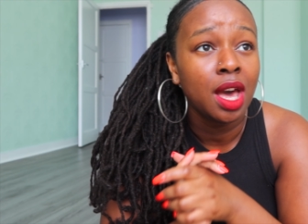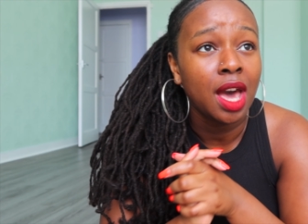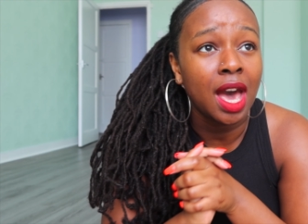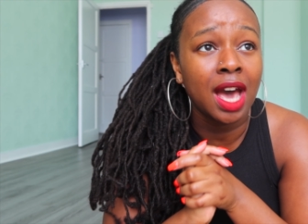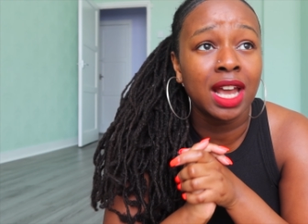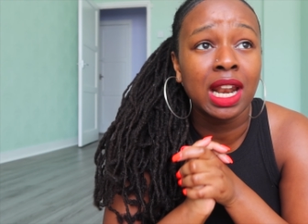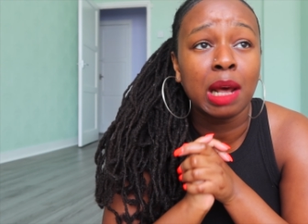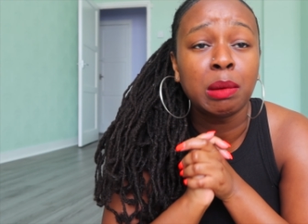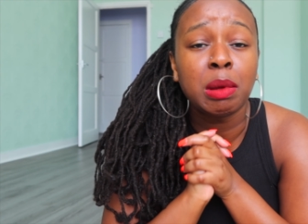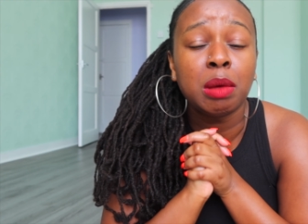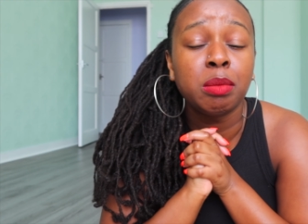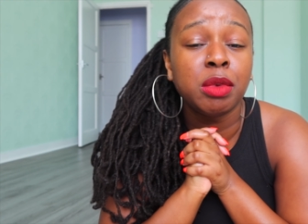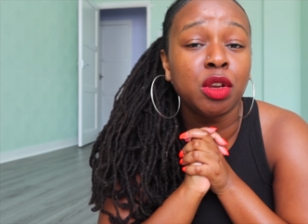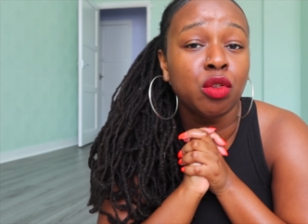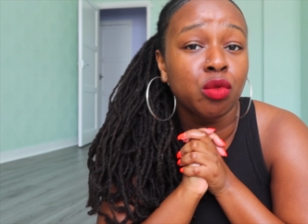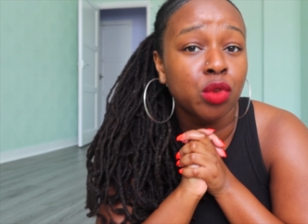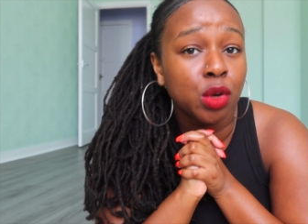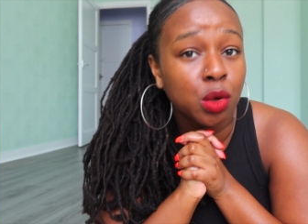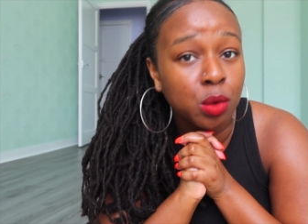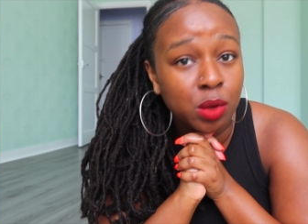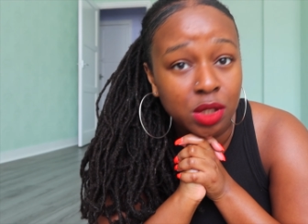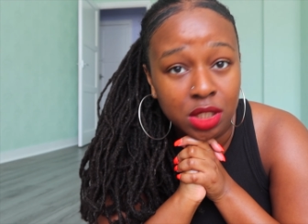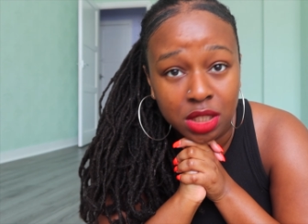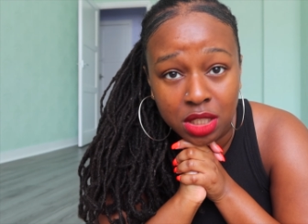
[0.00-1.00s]
And I'm gonna be
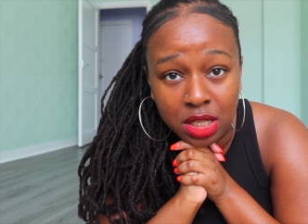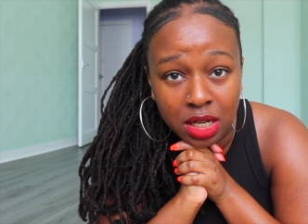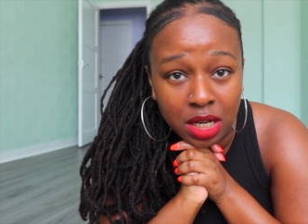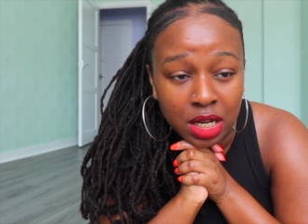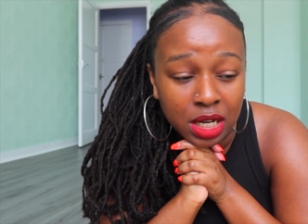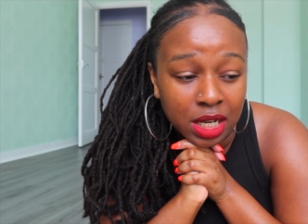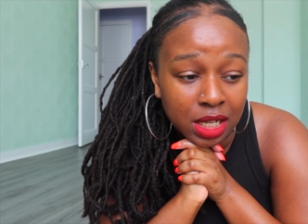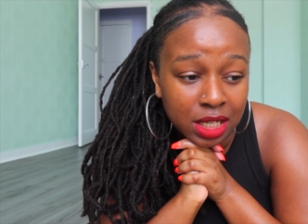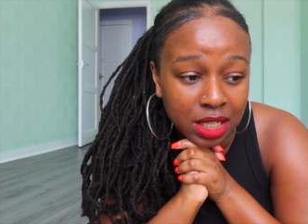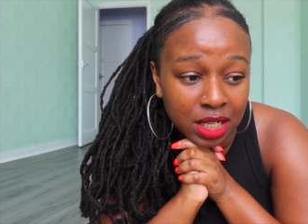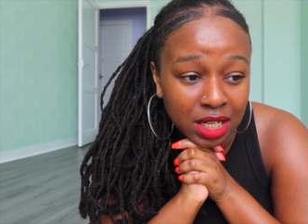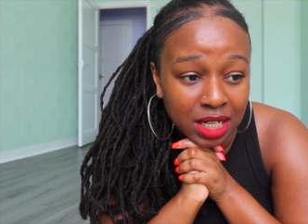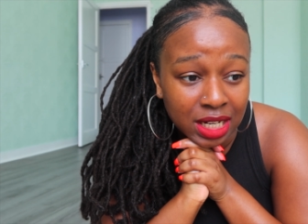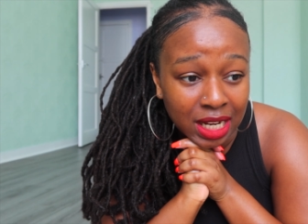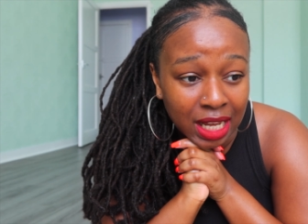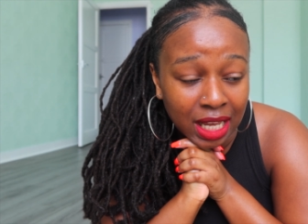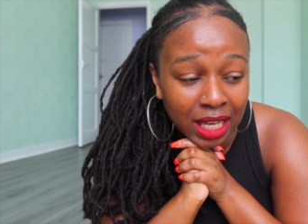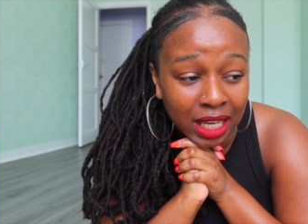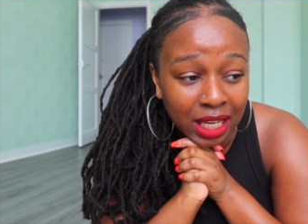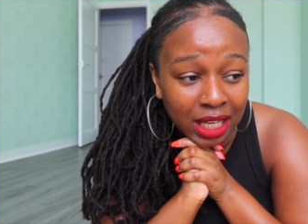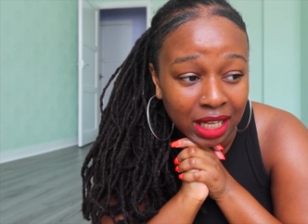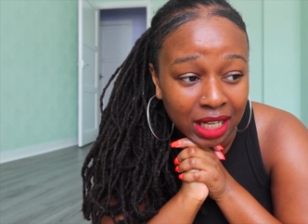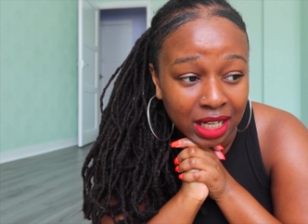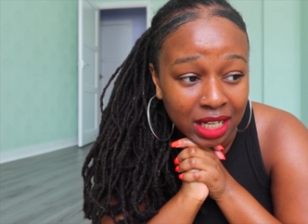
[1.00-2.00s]
real with y'all,
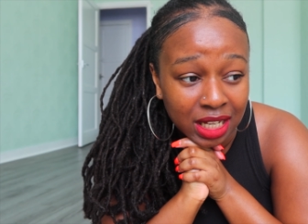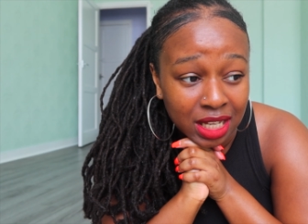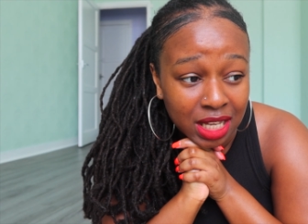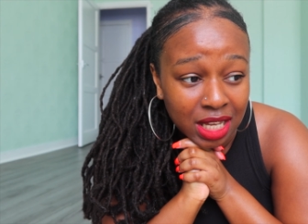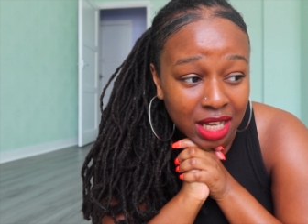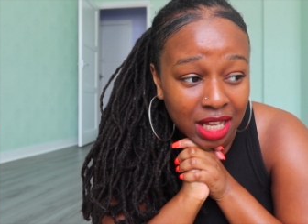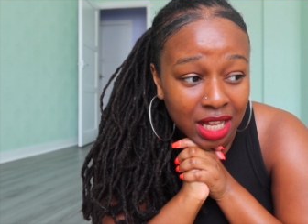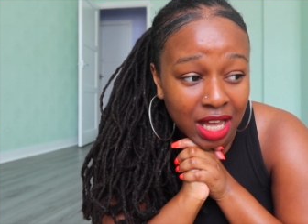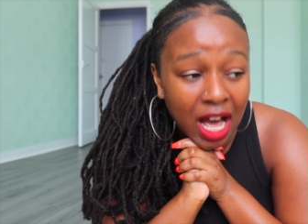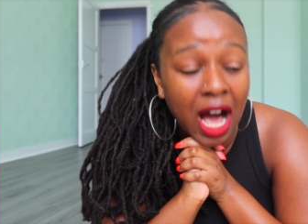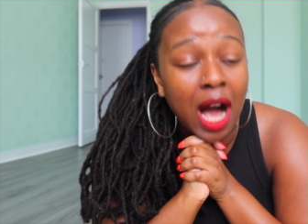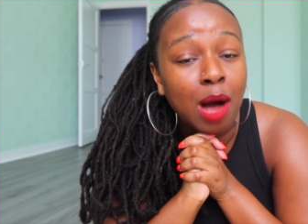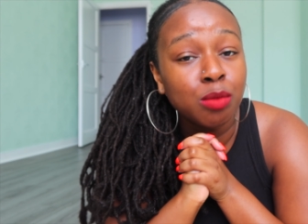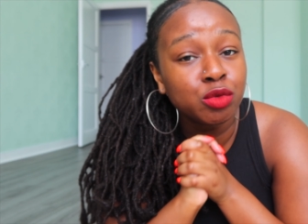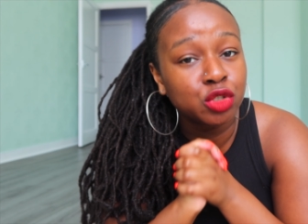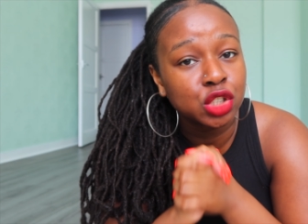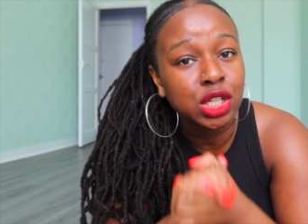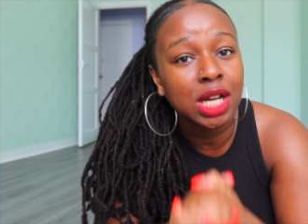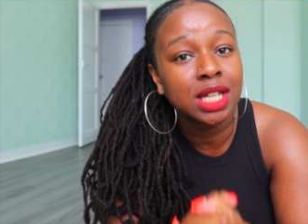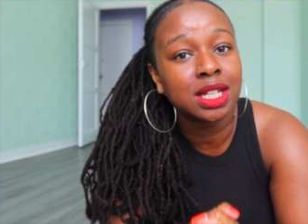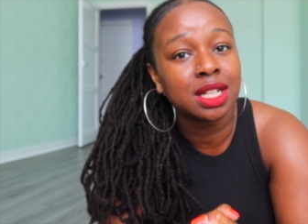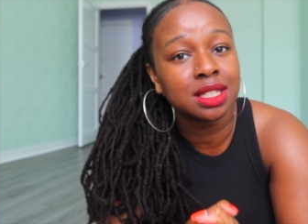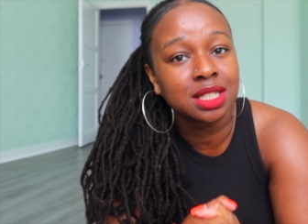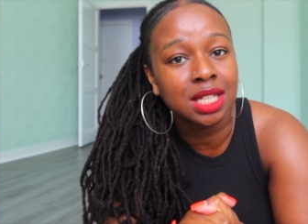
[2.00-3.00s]
like, I'm
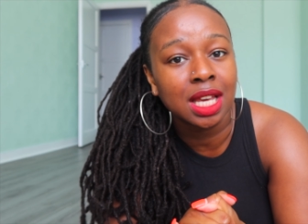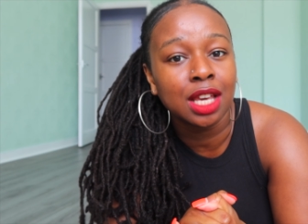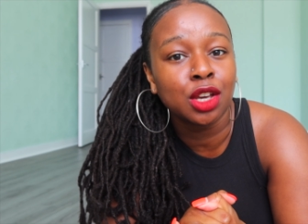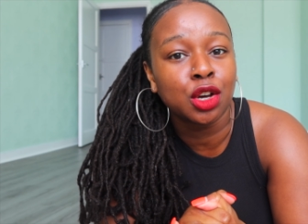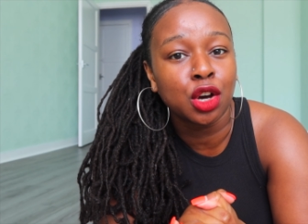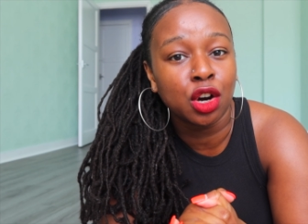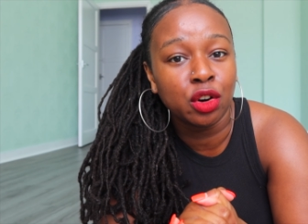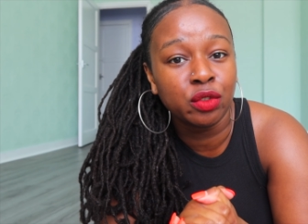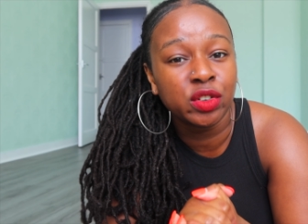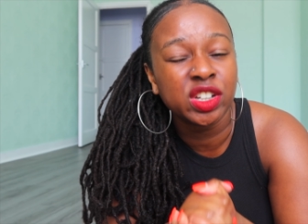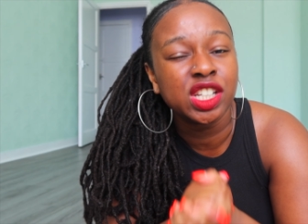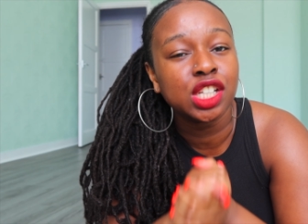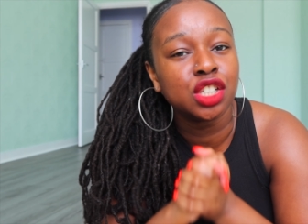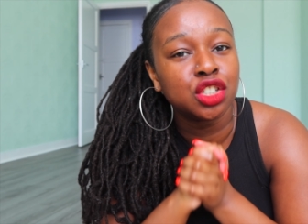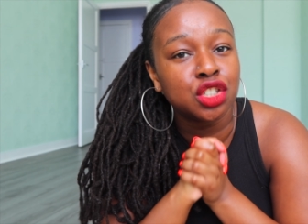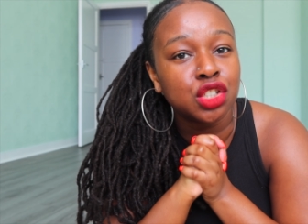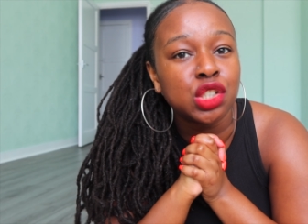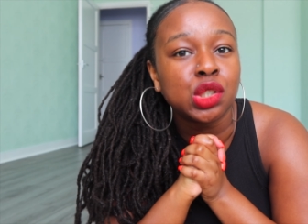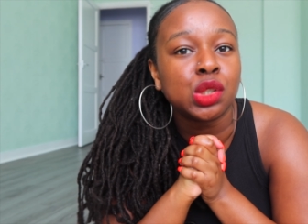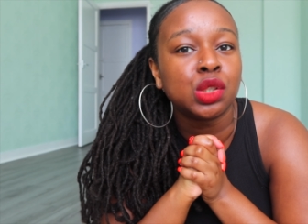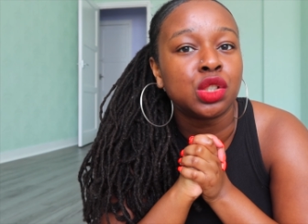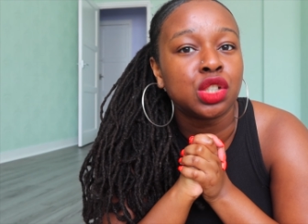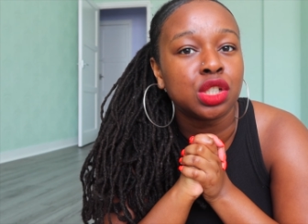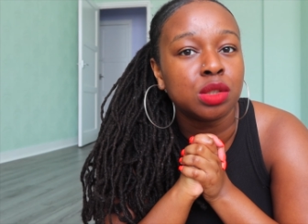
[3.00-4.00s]
trying to take over this
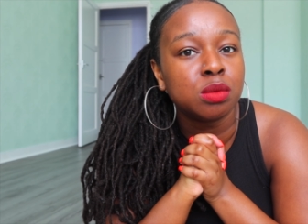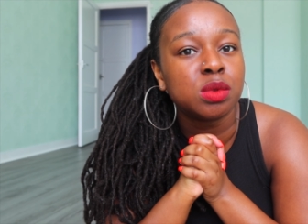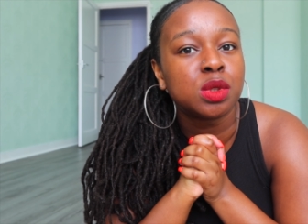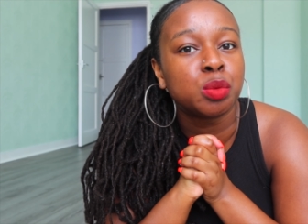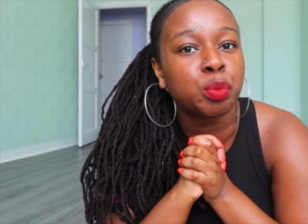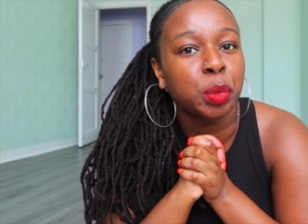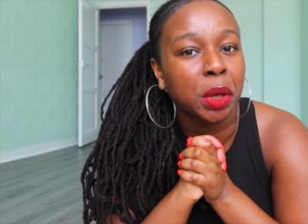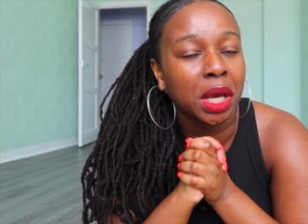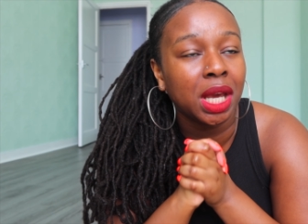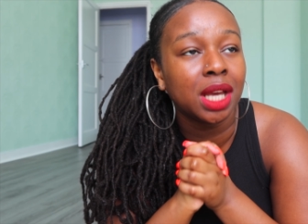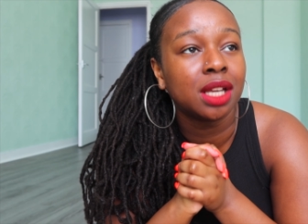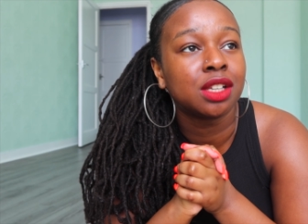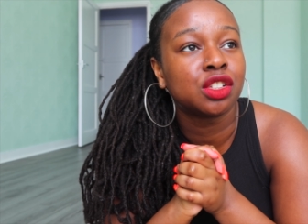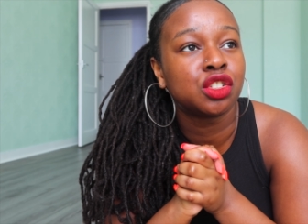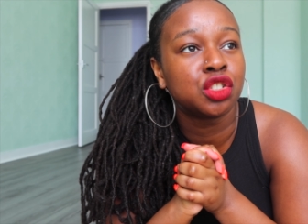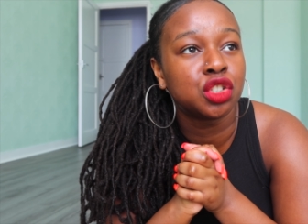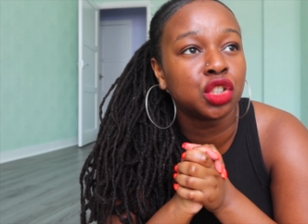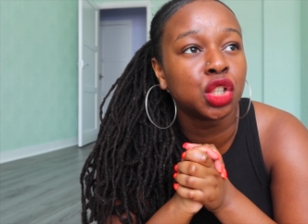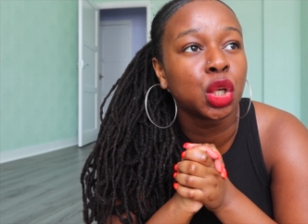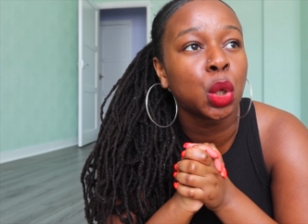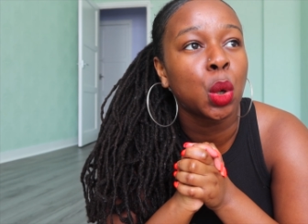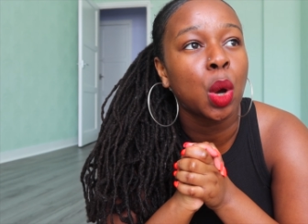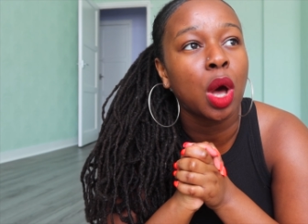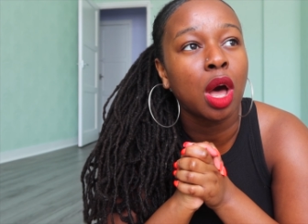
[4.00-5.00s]
YouTube space, do you
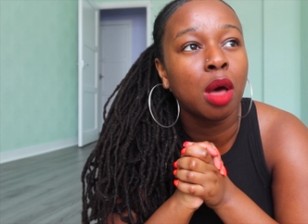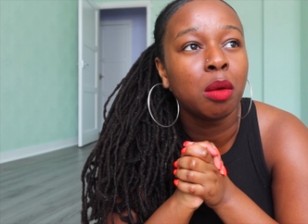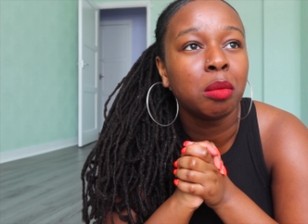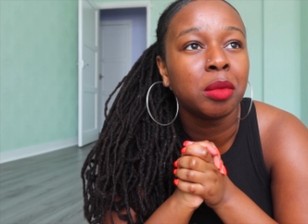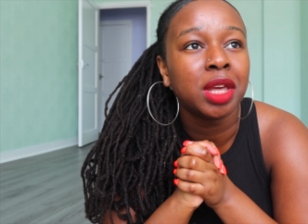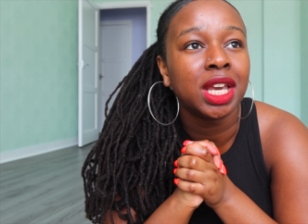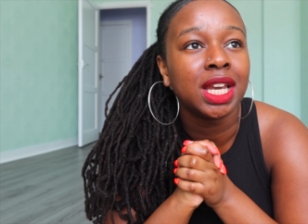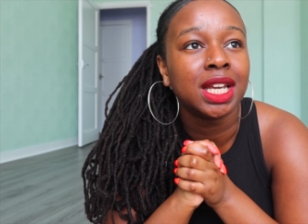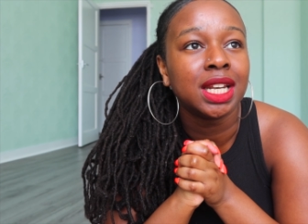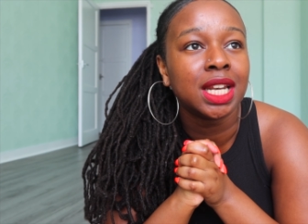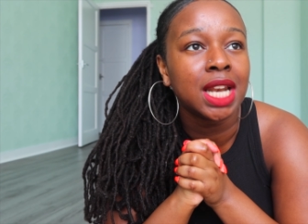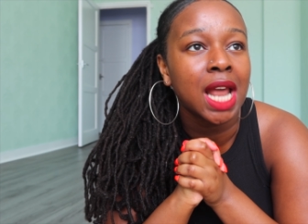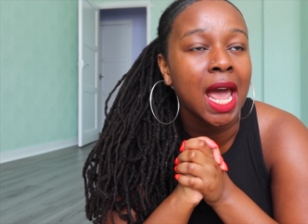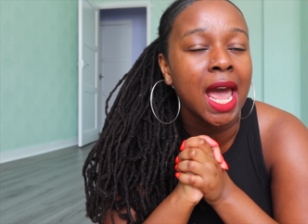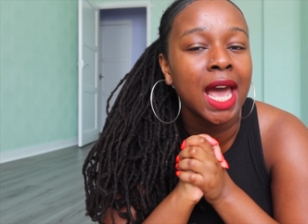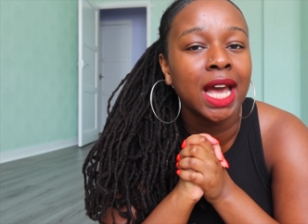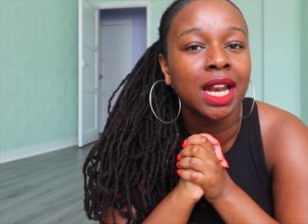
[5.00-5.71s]
know what I mean?